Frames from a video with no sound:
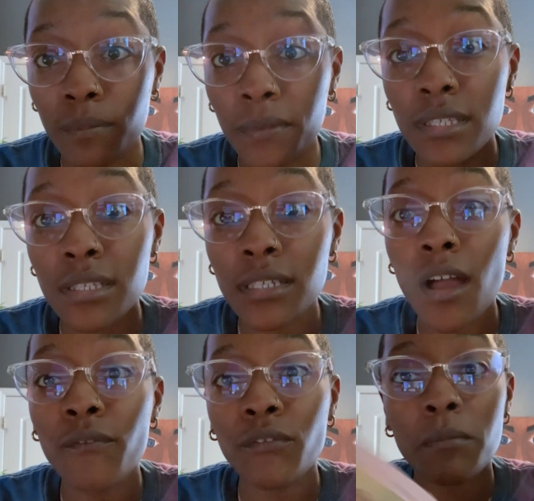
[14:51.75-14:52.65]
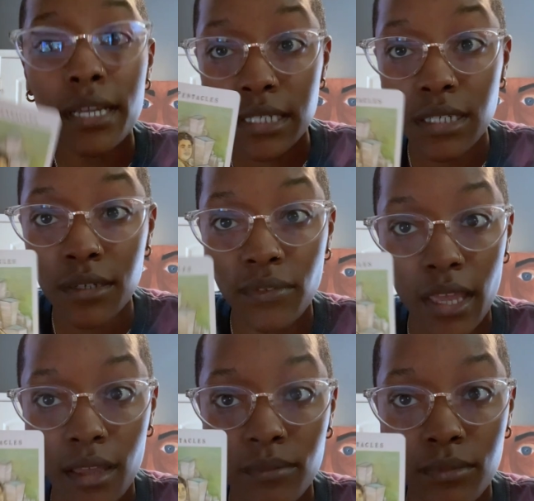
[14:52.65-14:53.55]
This is confirmation of
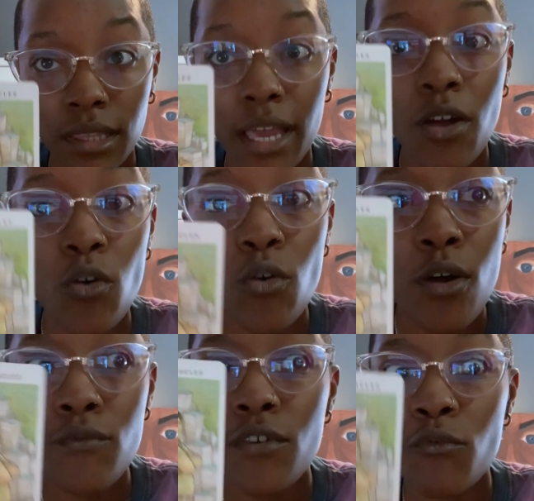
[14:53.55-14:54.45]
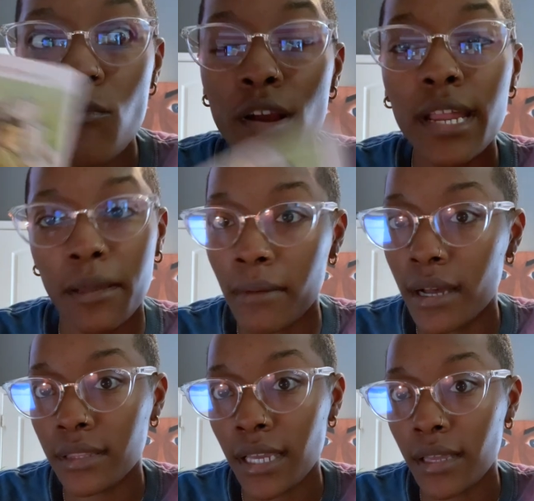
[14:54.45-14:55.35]
that. Let go of worrying
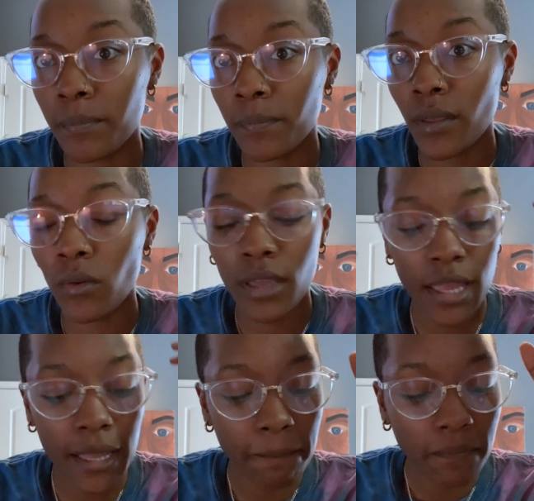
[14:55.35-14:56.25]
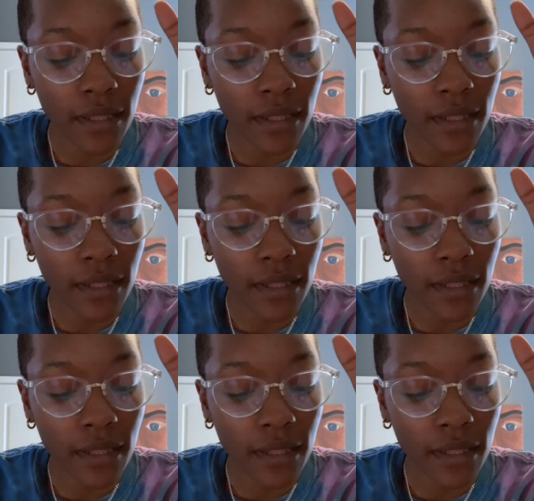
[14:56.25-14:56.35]
about that, okay?